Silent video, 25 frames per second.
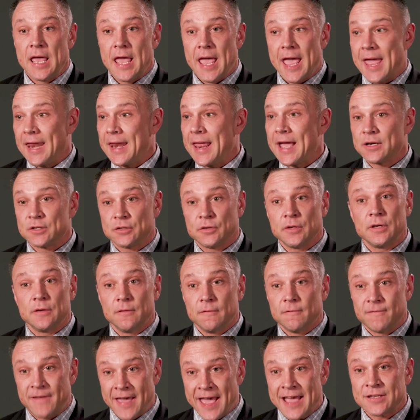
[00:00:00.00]
and actually
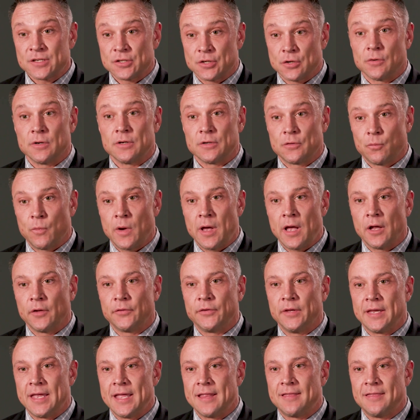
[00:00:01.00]
faster as well
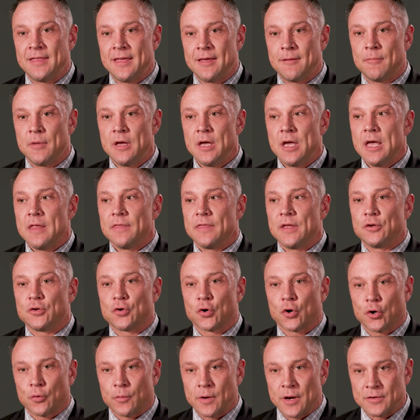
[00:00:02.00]
to get them the
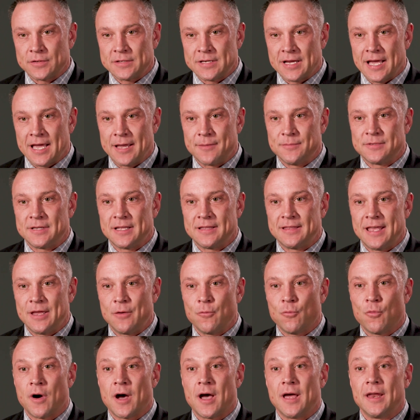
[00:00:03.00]
turnaround times that they
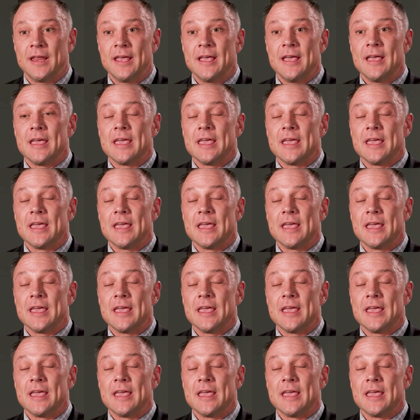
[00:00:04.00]
want